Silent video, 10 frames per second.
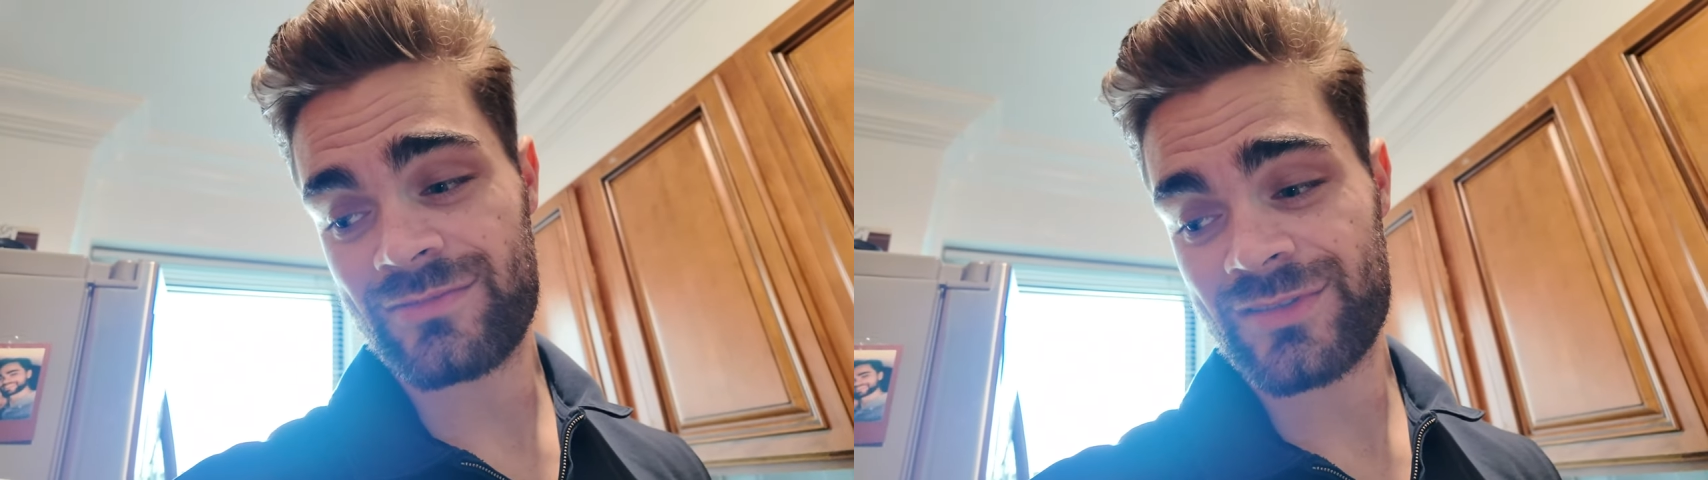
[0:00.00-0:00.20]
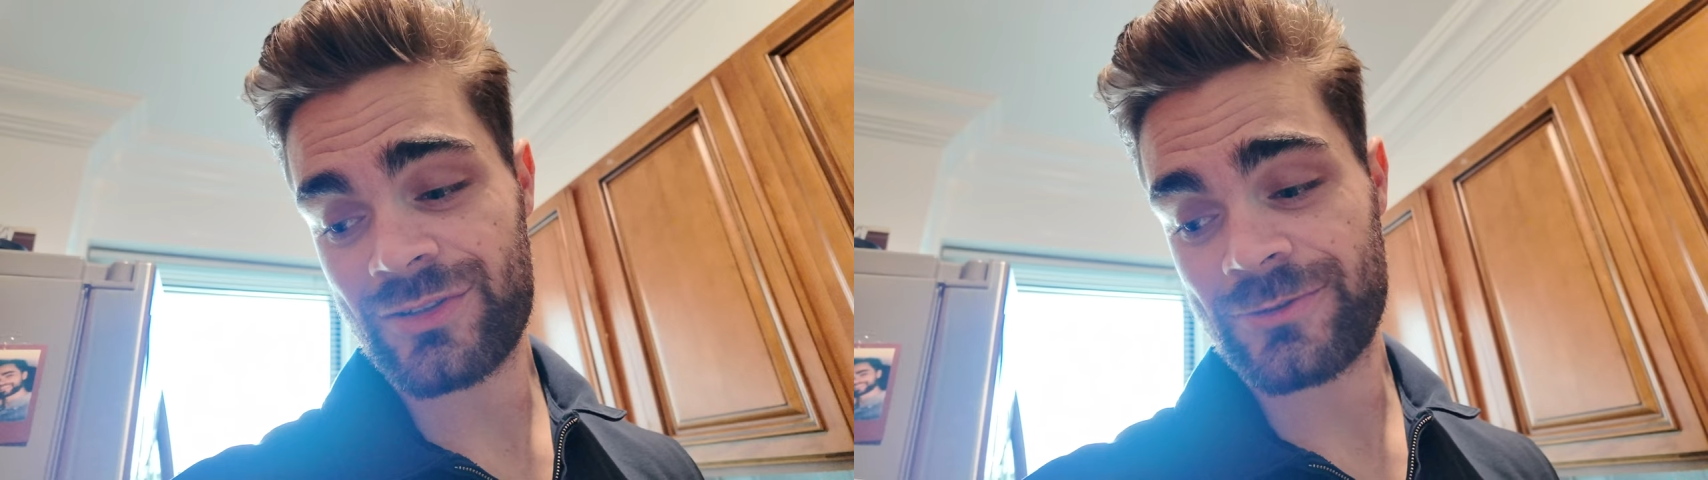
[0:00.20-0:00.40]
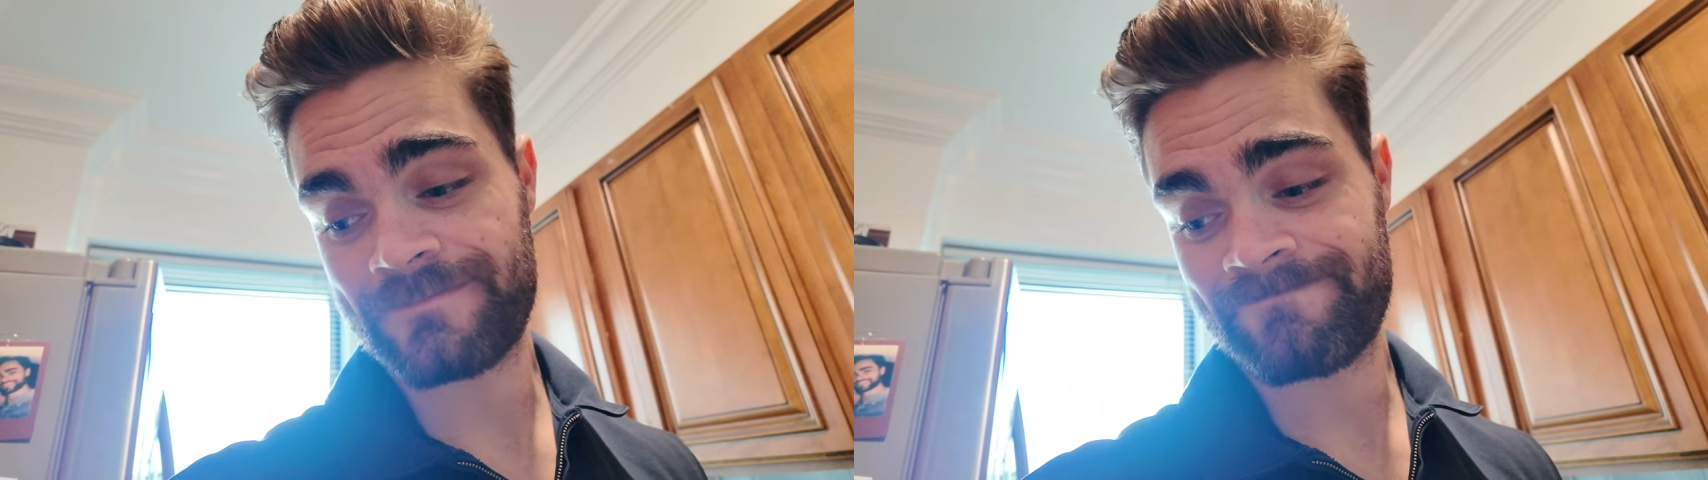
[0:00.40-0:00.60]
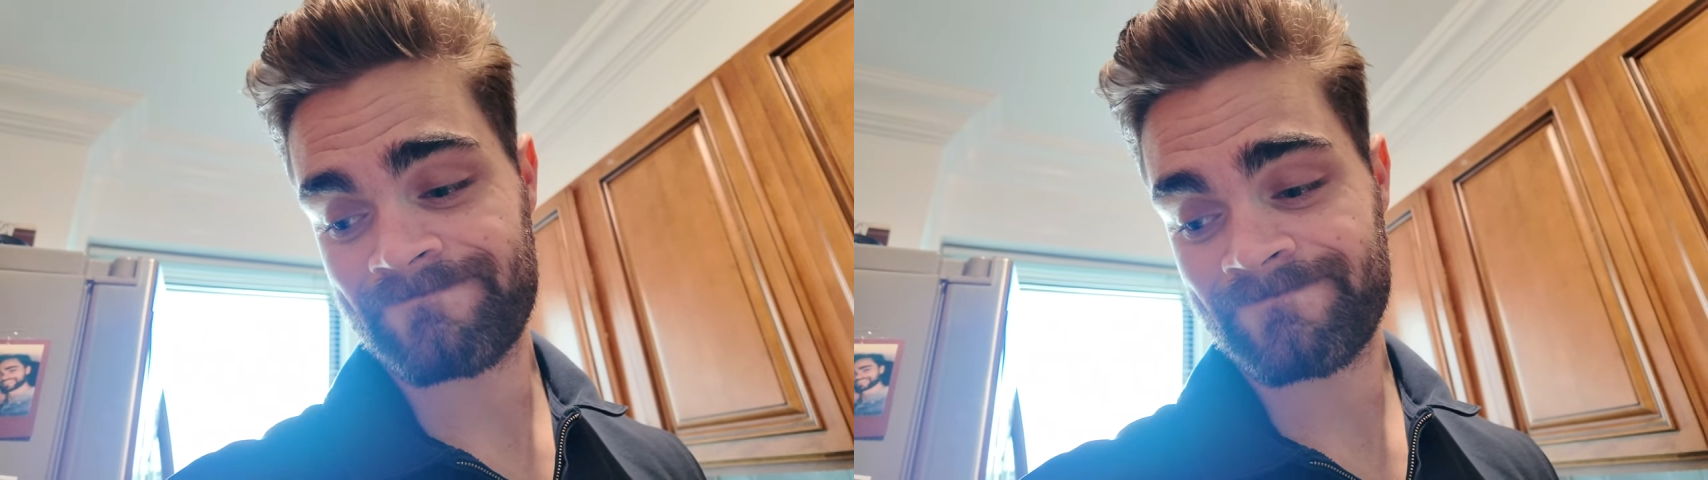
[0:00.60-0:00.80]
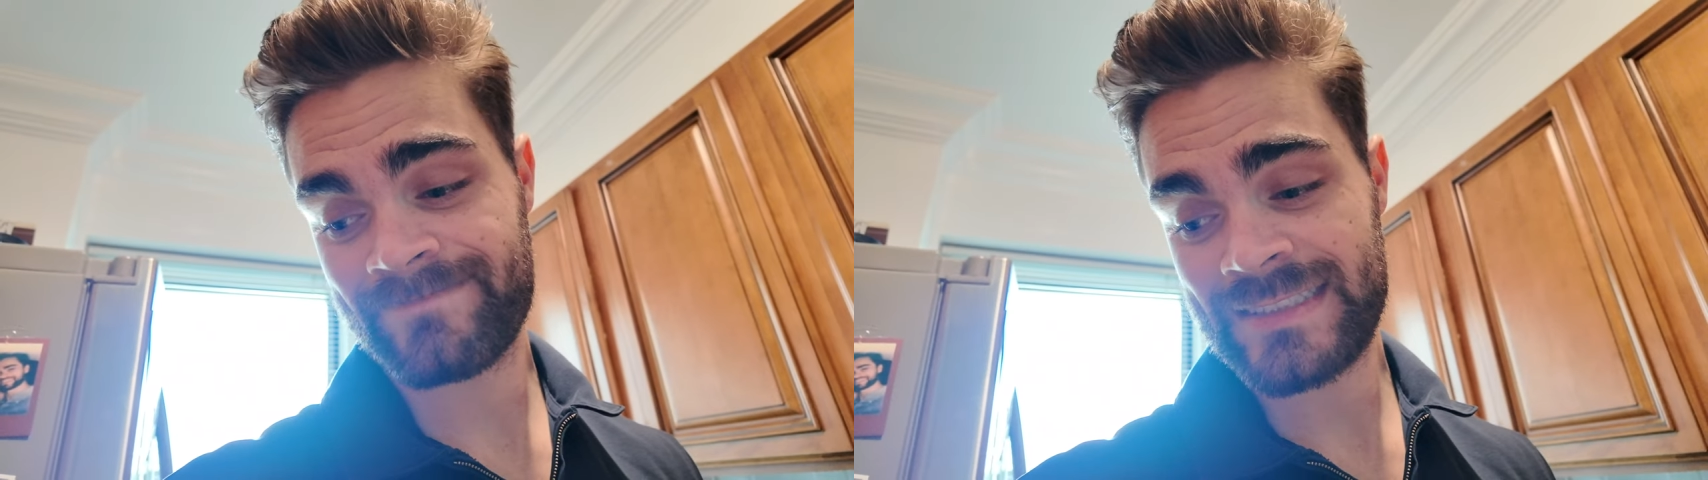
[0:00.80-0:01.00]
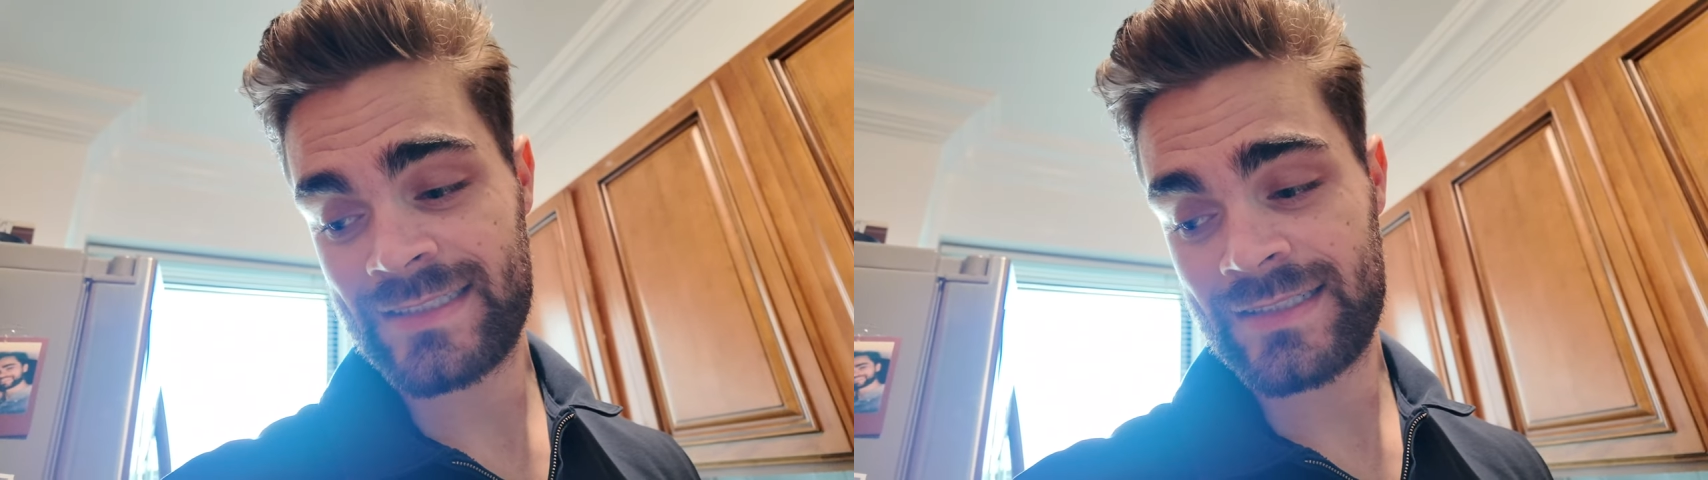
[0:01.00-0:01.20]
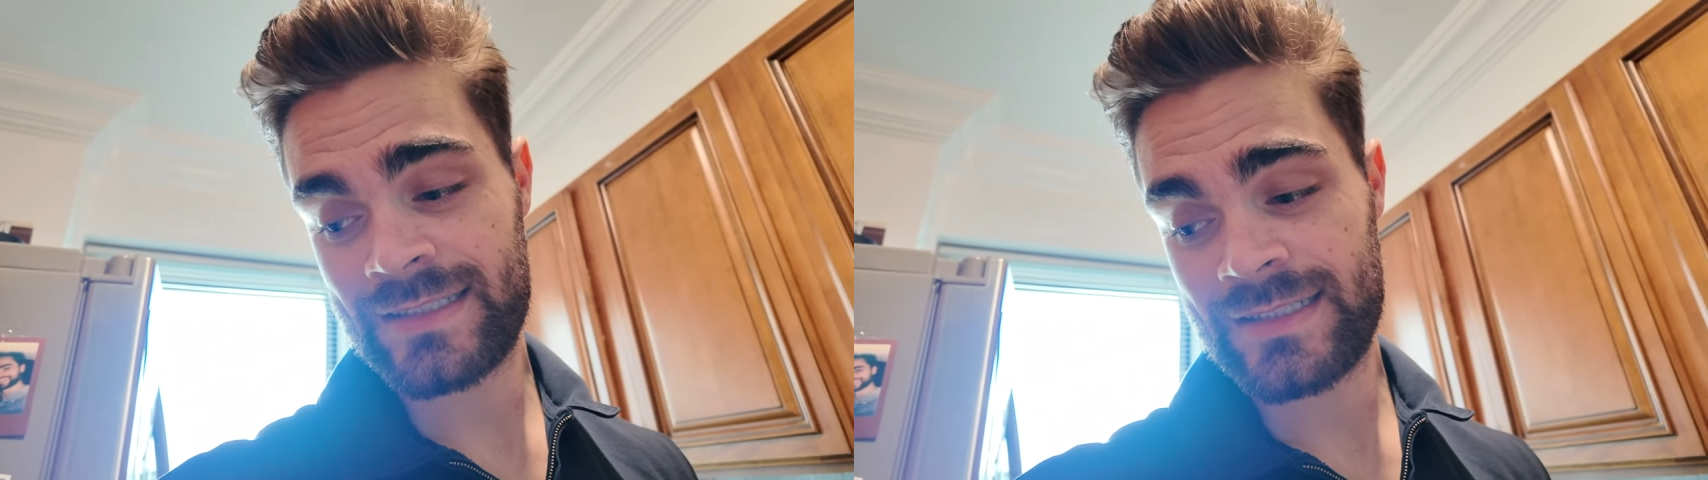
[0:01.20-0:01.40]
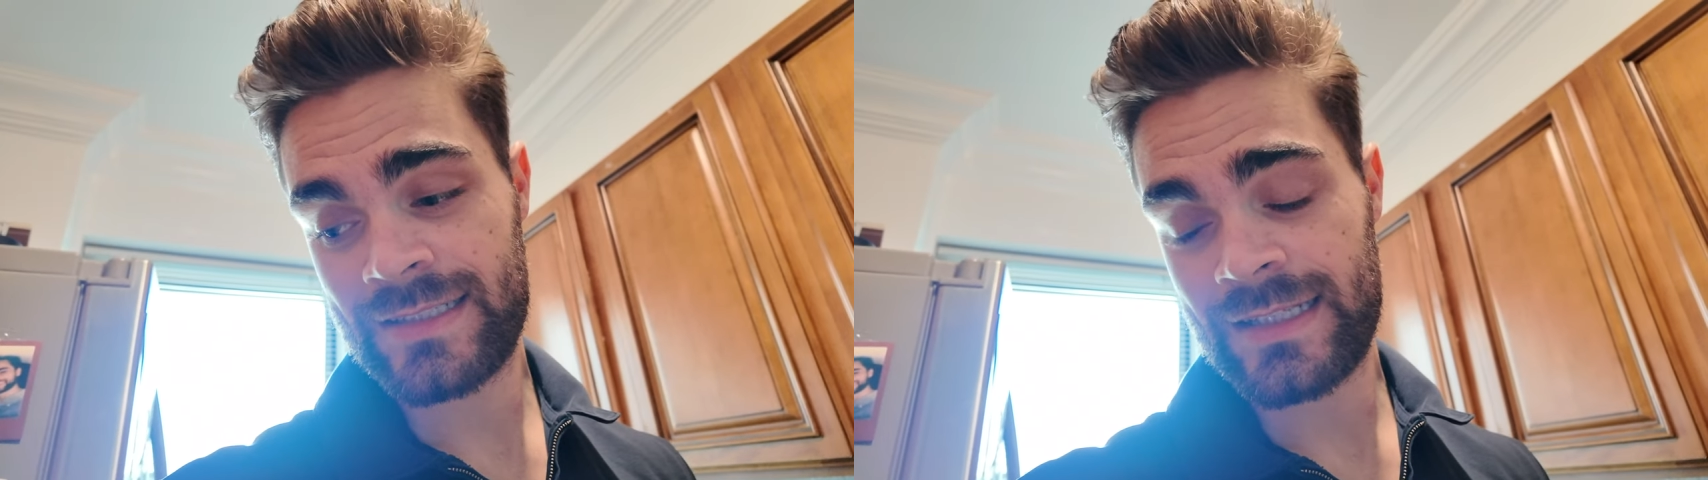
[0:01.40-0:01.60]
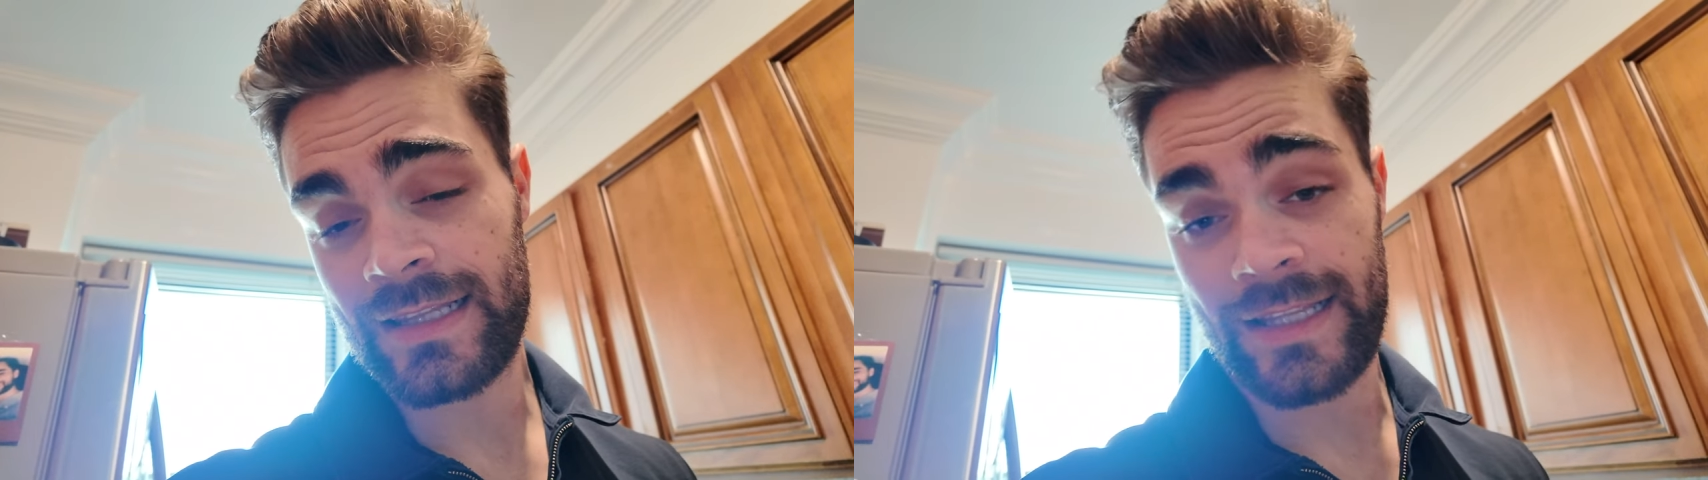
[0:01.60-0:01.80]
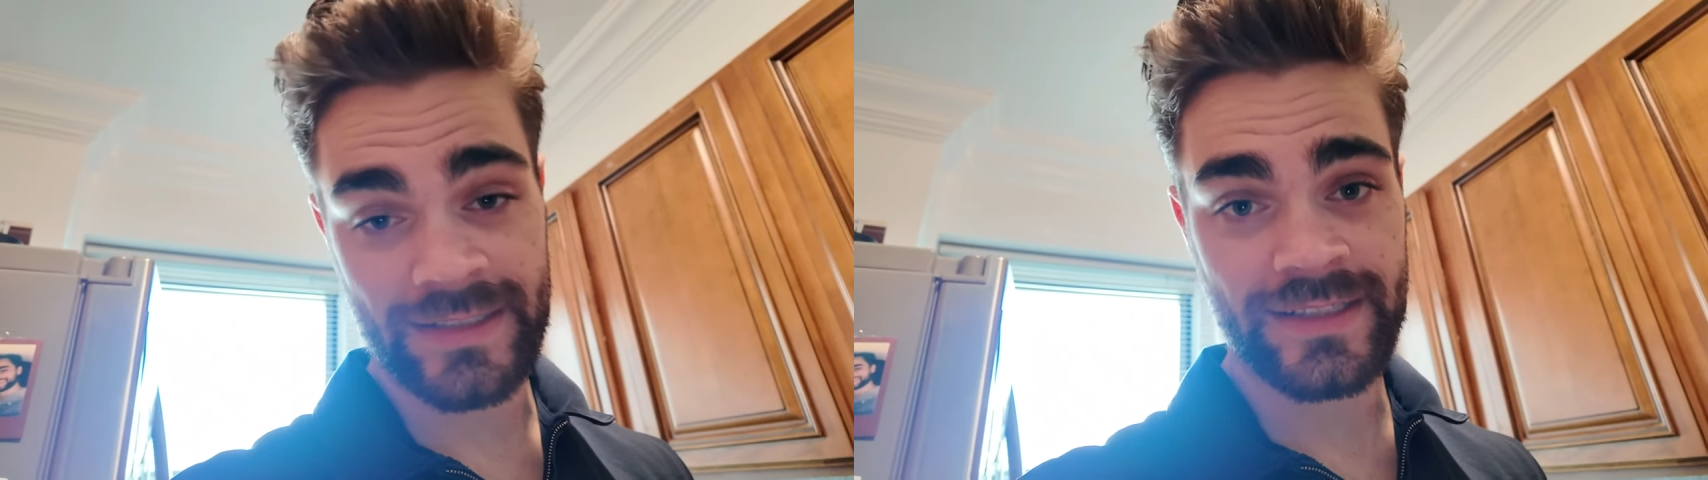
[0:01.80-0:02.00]
so
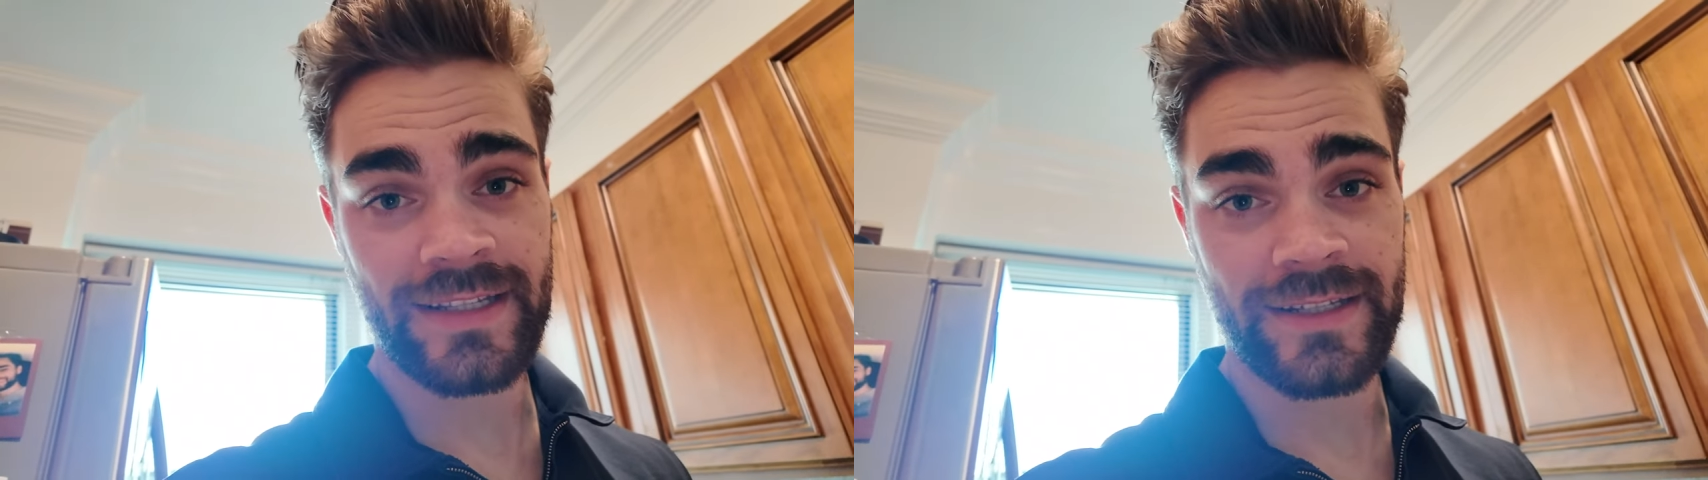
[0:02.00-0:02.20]
let's get